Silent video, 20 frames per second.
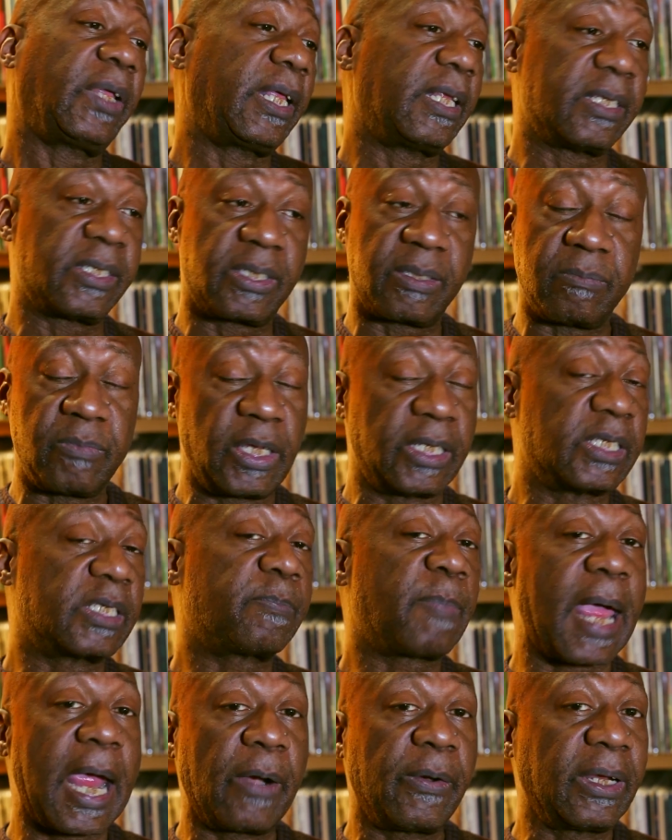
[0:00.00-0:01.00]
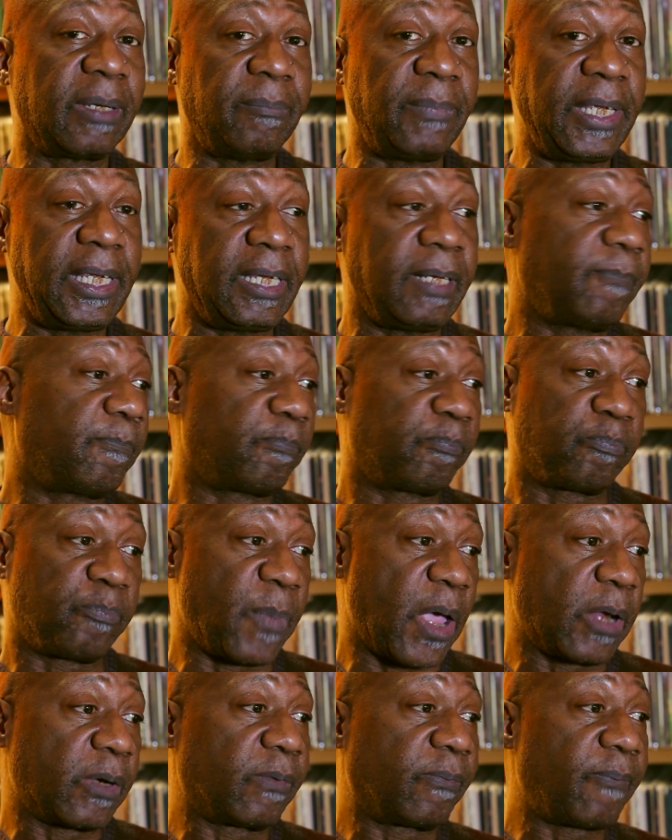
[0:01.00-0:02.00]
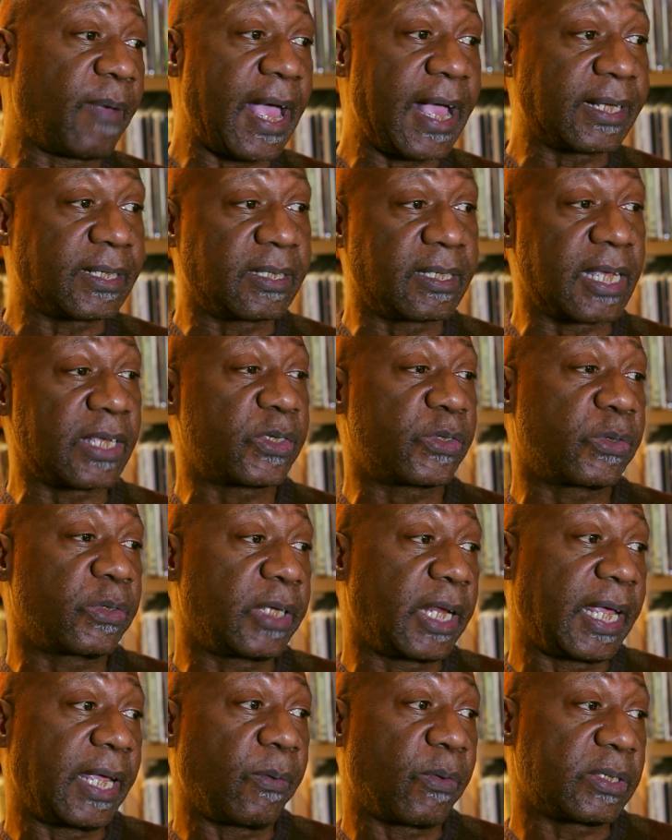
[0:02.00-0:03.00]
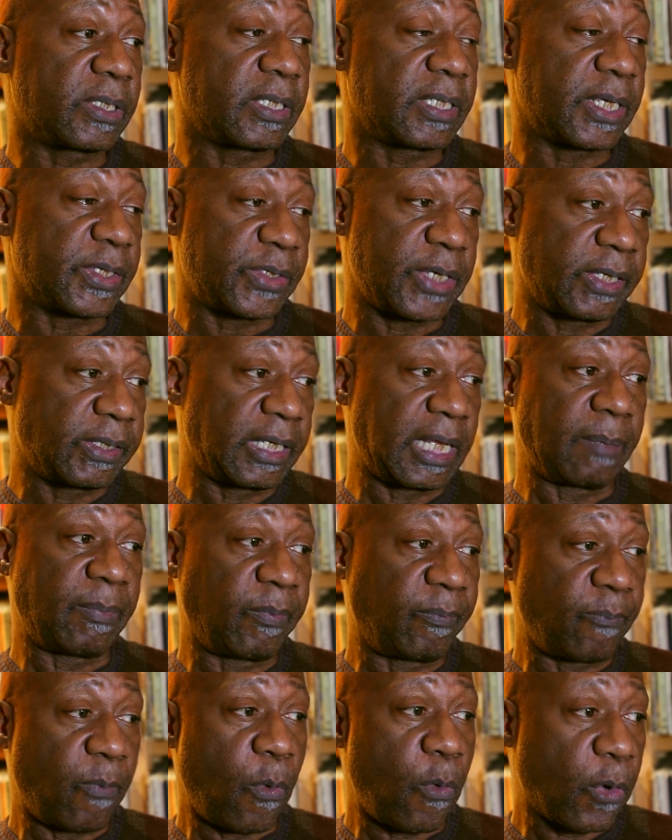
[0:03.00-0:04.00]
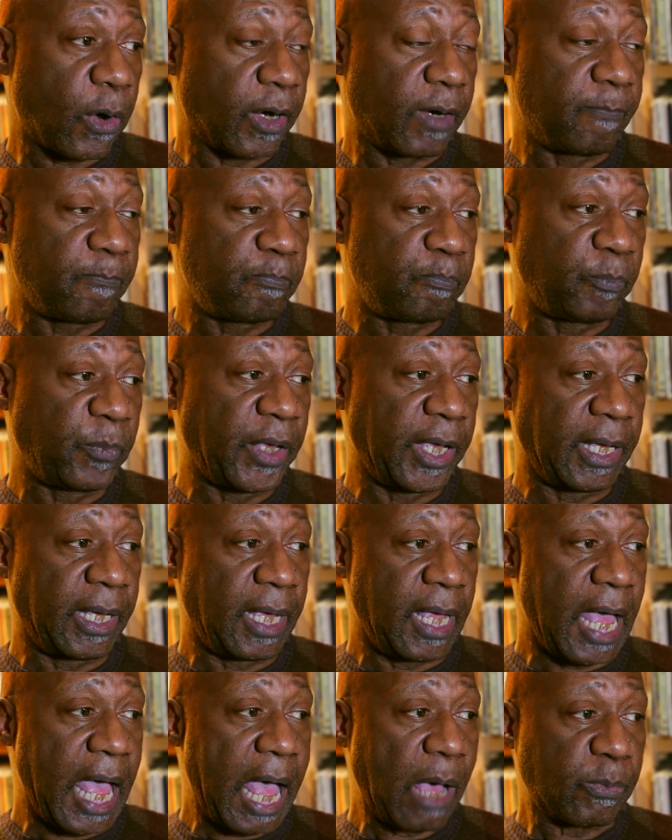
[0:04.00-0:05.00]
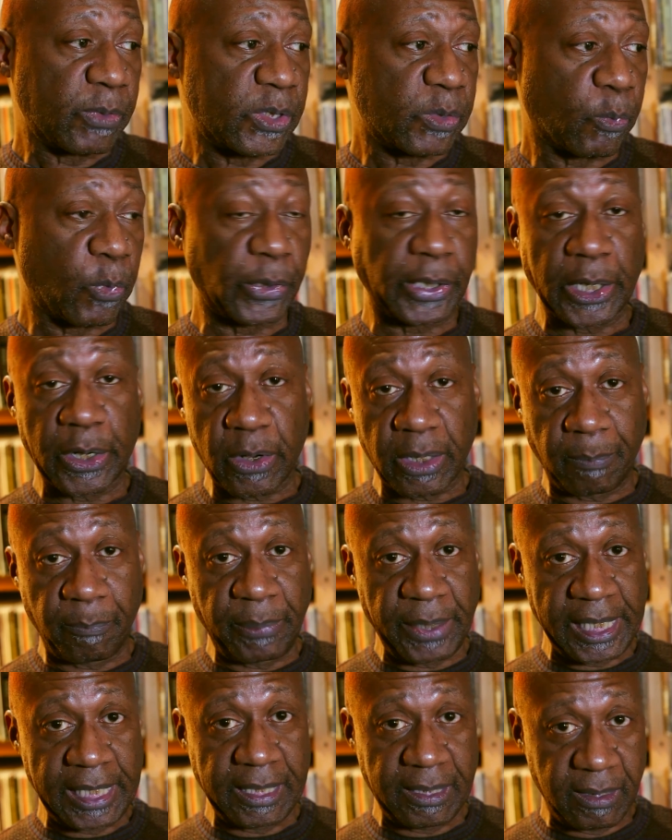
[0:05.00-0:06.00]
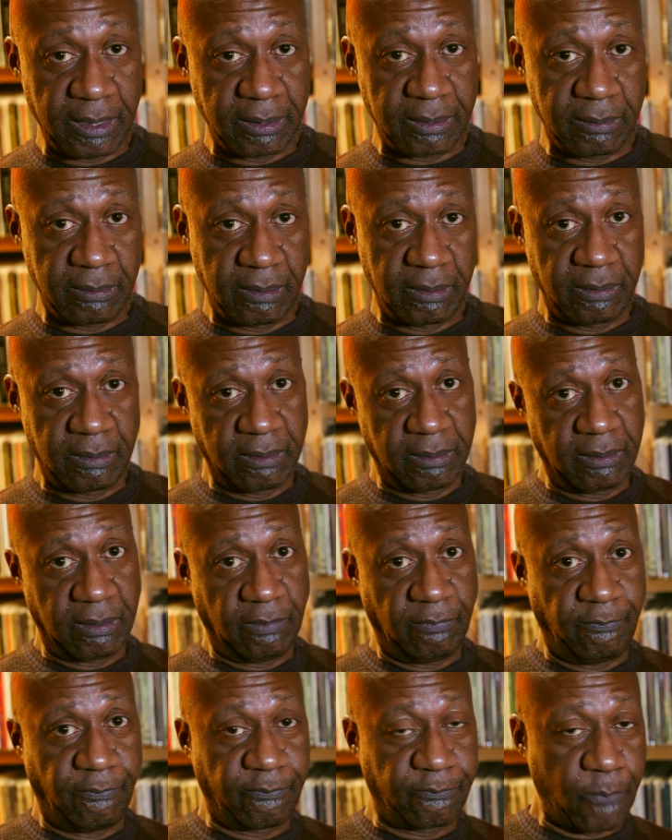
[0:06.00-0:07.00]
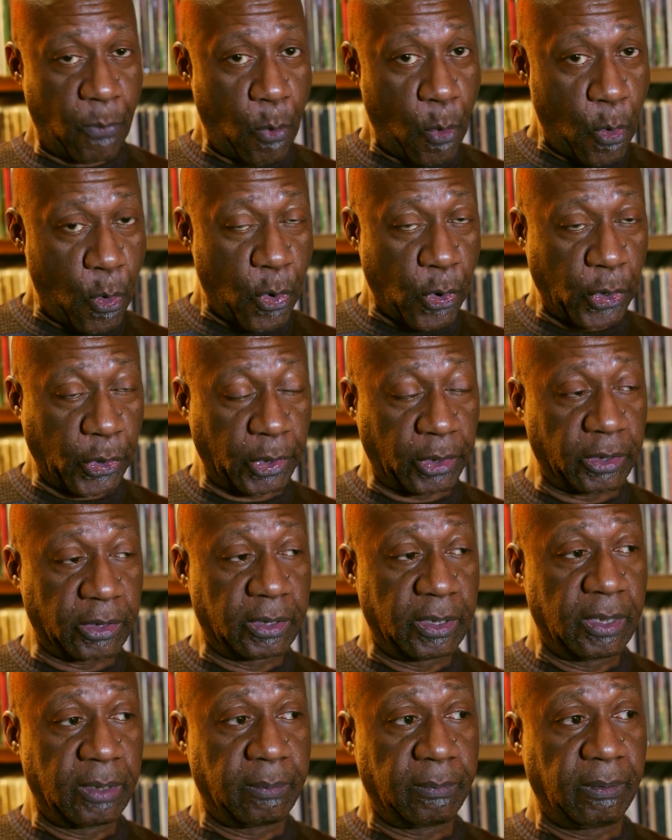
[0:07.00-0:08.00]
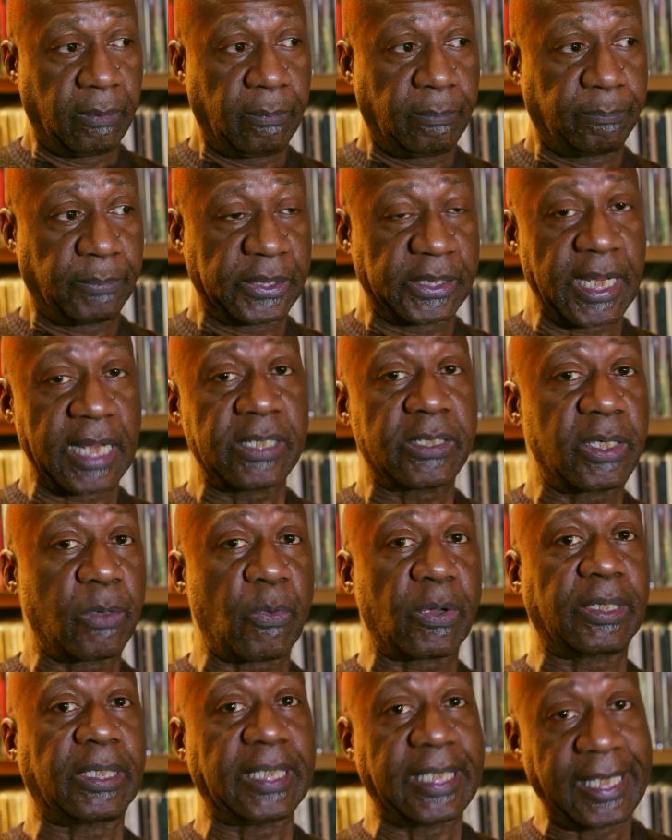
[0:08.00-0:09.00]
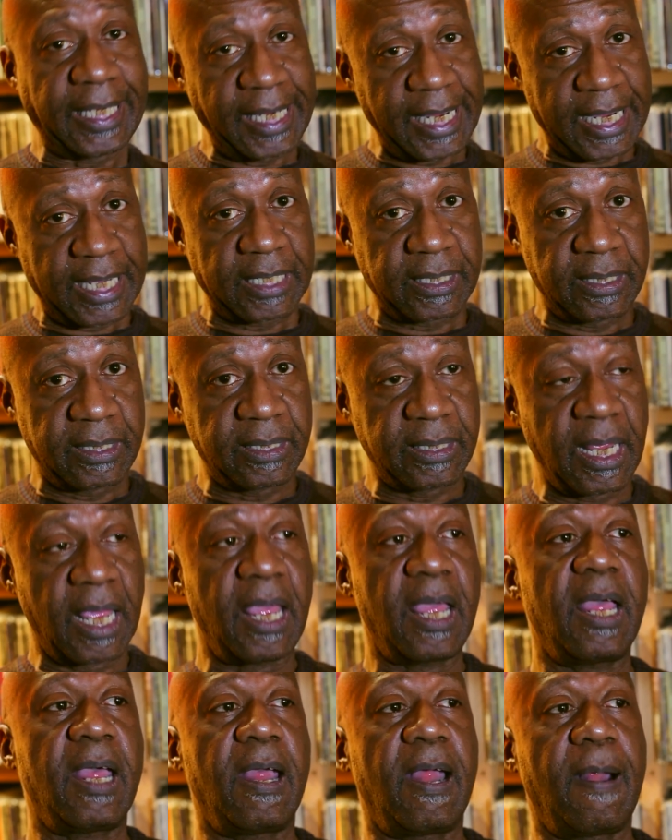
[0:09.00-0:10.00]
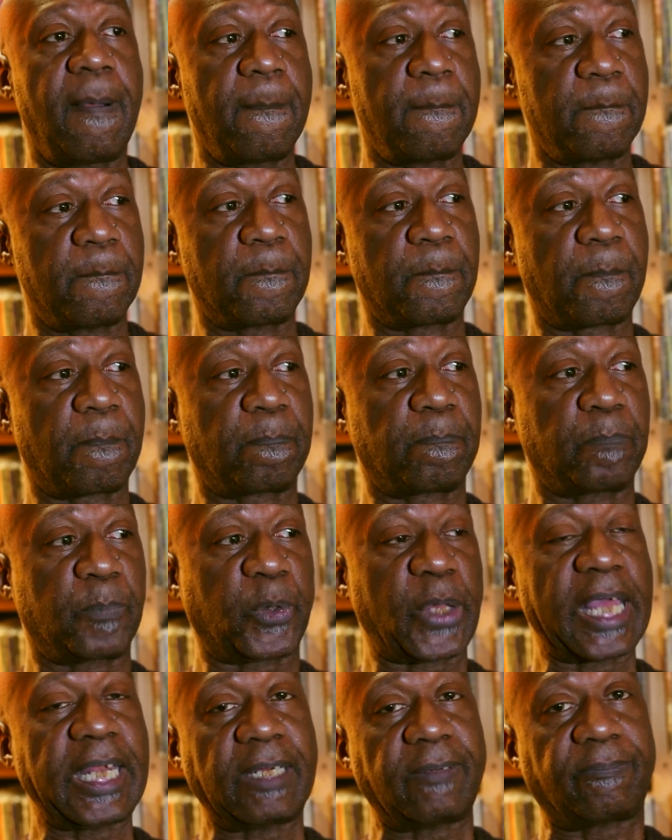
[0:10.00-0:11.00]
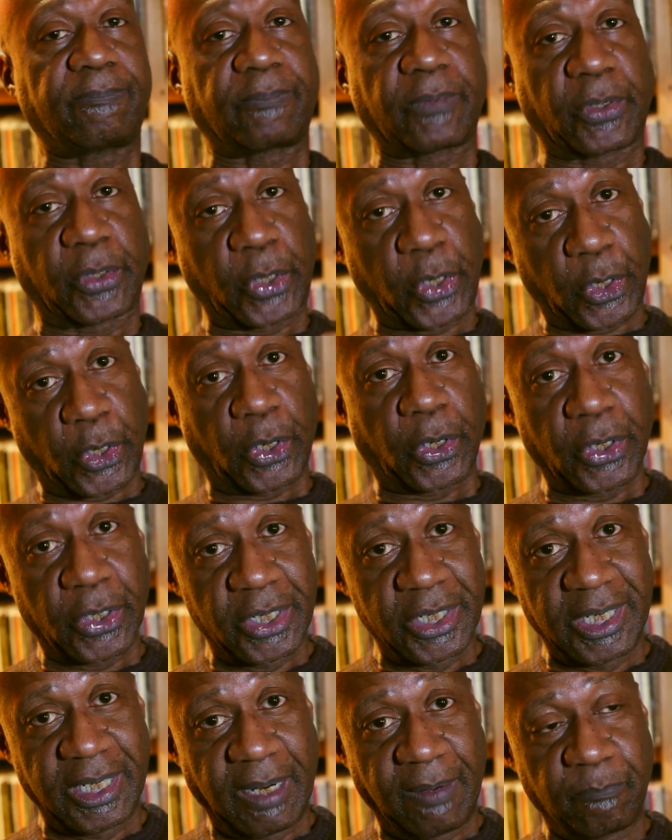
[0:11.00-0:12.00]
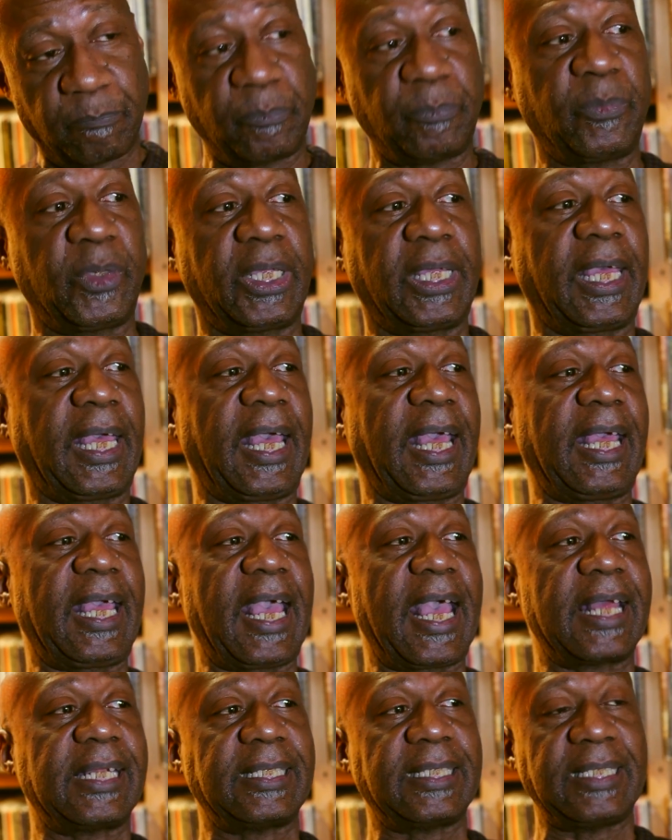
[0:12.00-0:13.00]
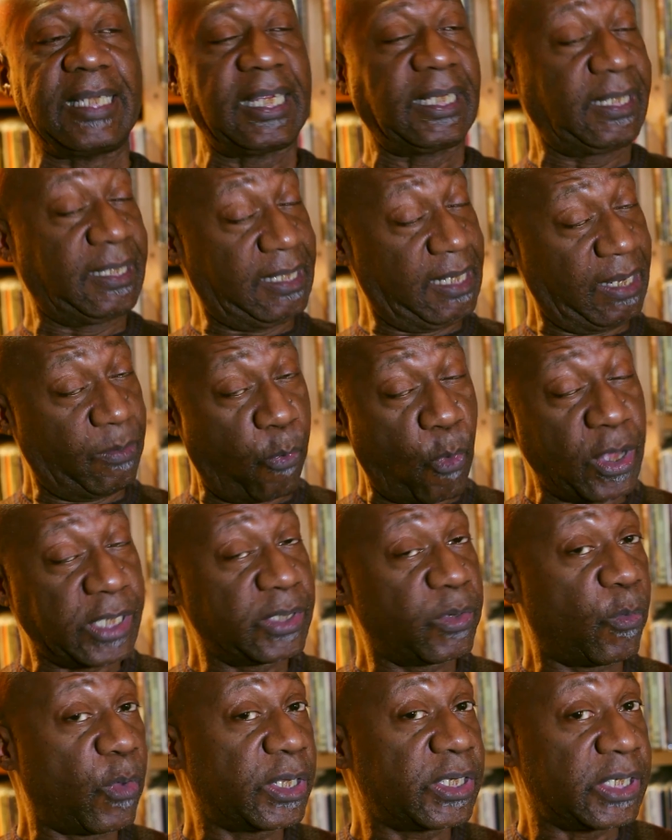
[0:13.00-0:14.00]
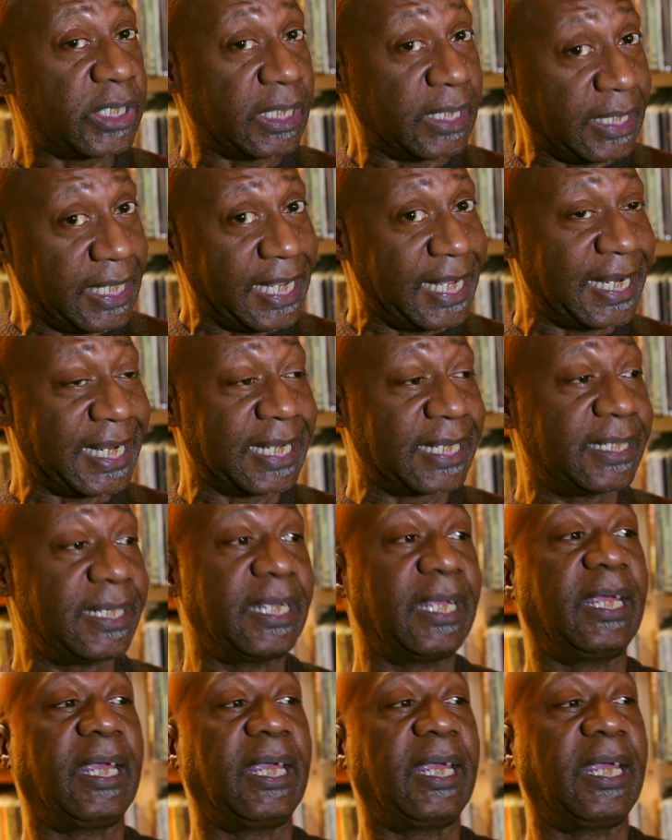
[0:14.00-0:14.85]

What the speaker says: is inspiring me. Matter of fact, yesterday, was it yesterday or the day before, I was working on a beat for potentially one of the kids, played it for her, and it wasn't what she needed,